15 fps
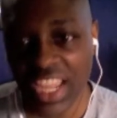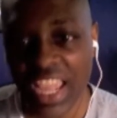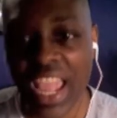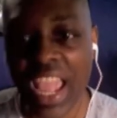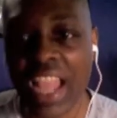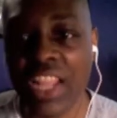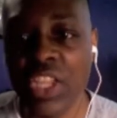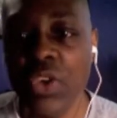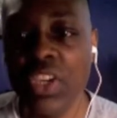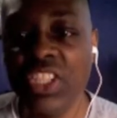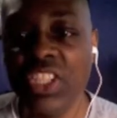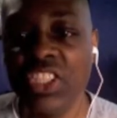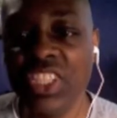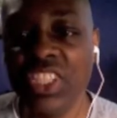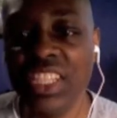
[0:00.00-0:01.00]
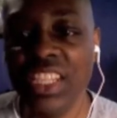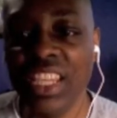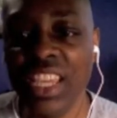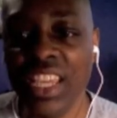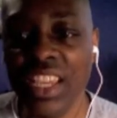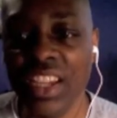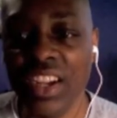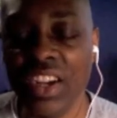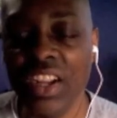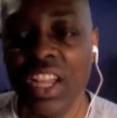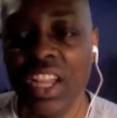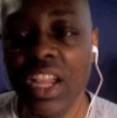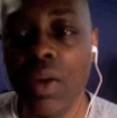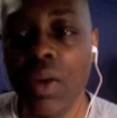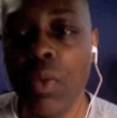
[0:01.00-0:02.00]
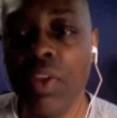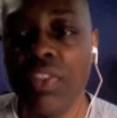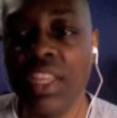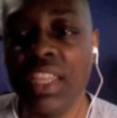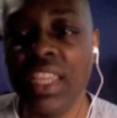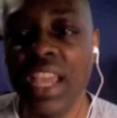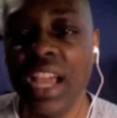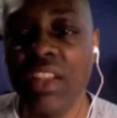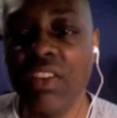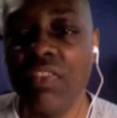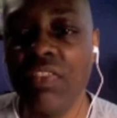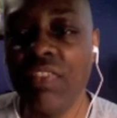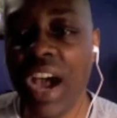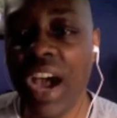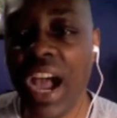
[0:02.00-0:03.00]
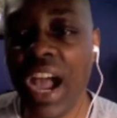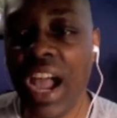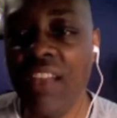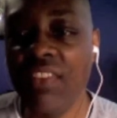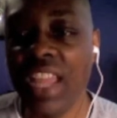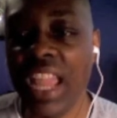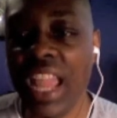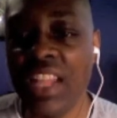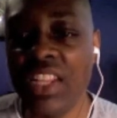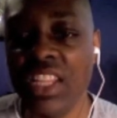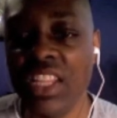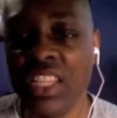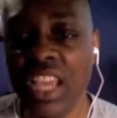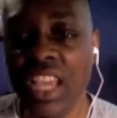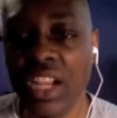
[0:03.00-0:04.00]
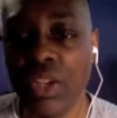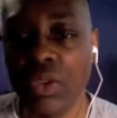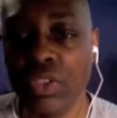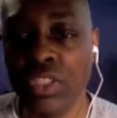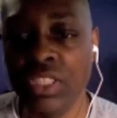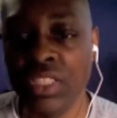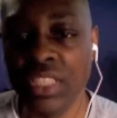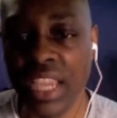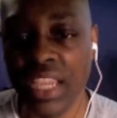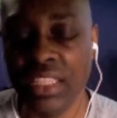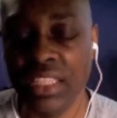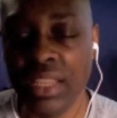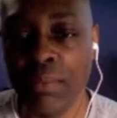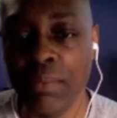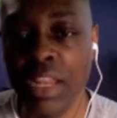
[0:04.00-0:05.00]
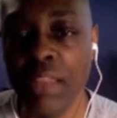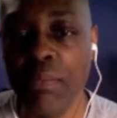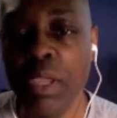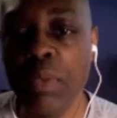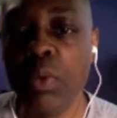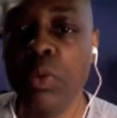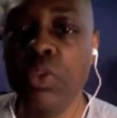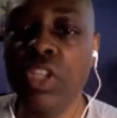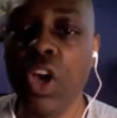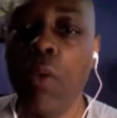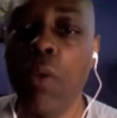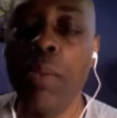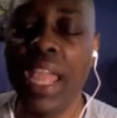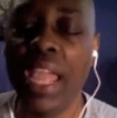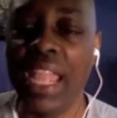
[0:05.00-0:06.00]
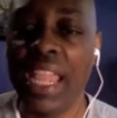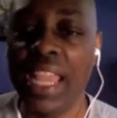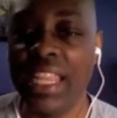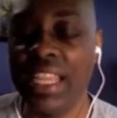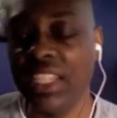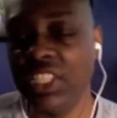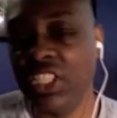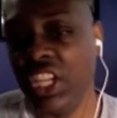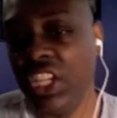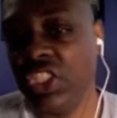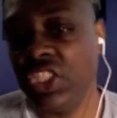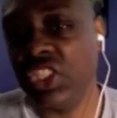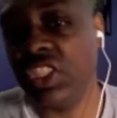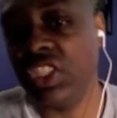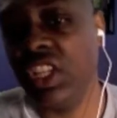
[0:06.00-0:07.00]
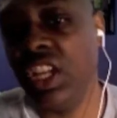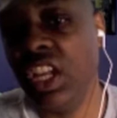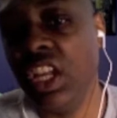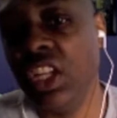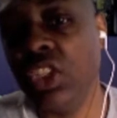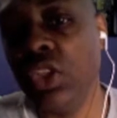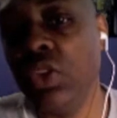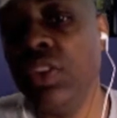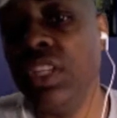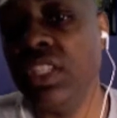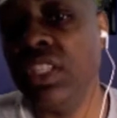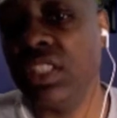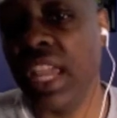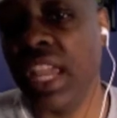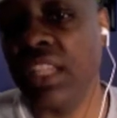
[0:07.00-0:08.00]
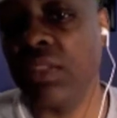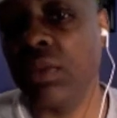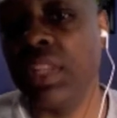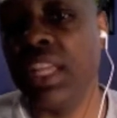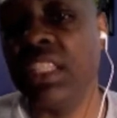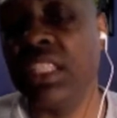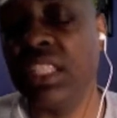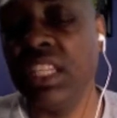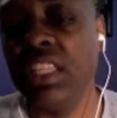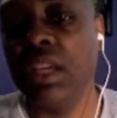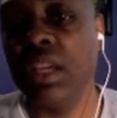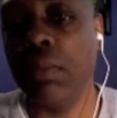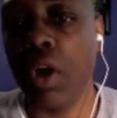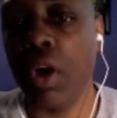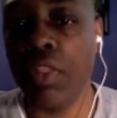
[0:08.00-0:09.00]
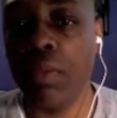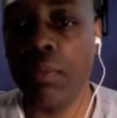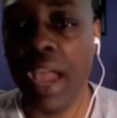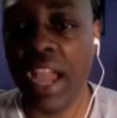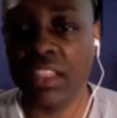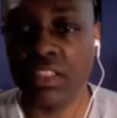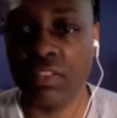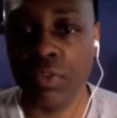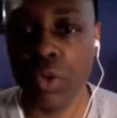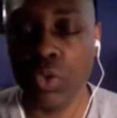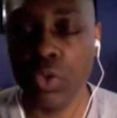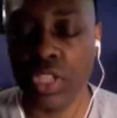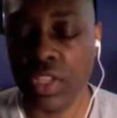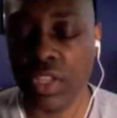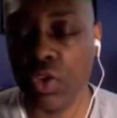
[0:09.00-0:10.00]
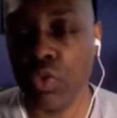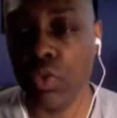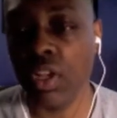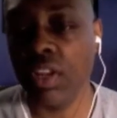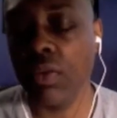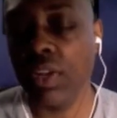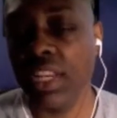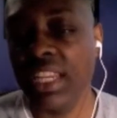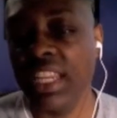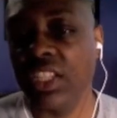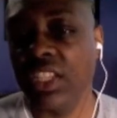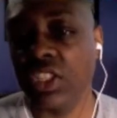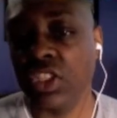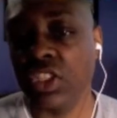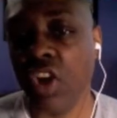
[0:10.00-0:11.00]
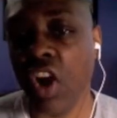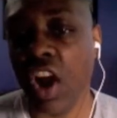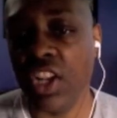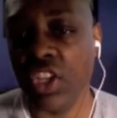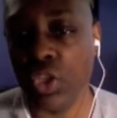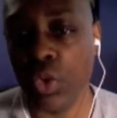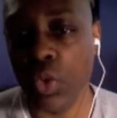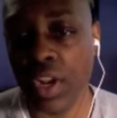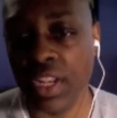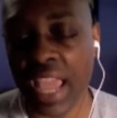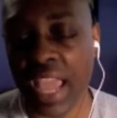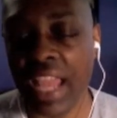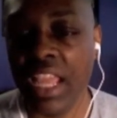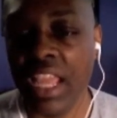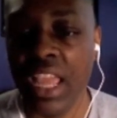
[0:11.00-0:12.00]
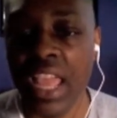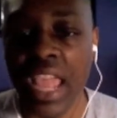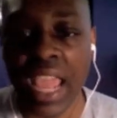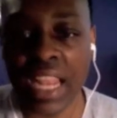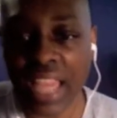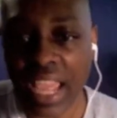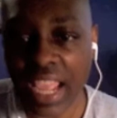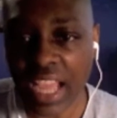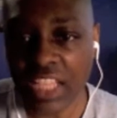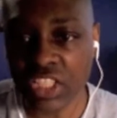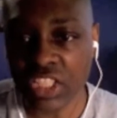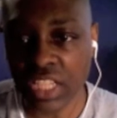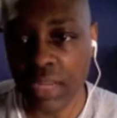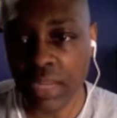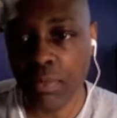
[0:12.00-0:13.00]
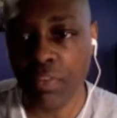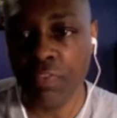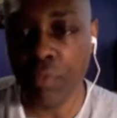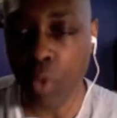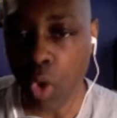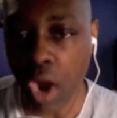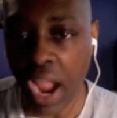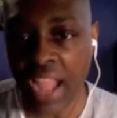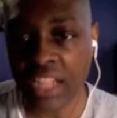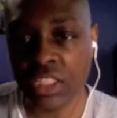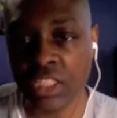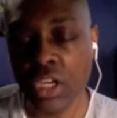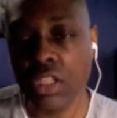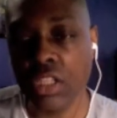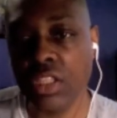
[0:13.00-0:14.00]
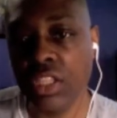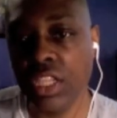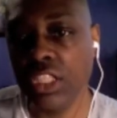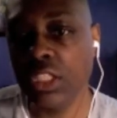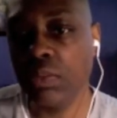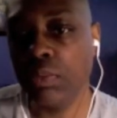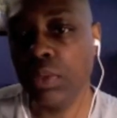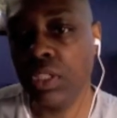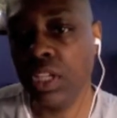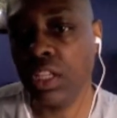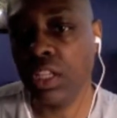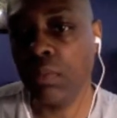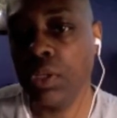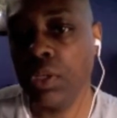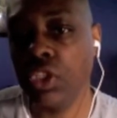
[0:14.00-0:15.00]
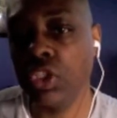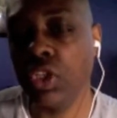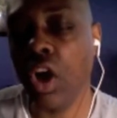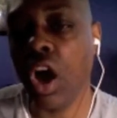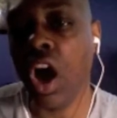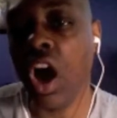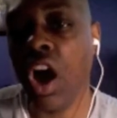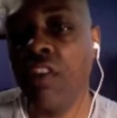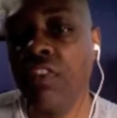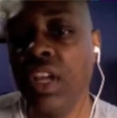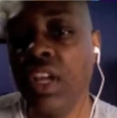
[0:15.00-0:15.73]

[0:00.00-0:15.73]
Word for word: and you can see here with yellow five and yellow six. And many people don't pay any attention to these things when they see them on the backs of foods. And you really, really need to start doing that. And like I said before, I took this particular picture off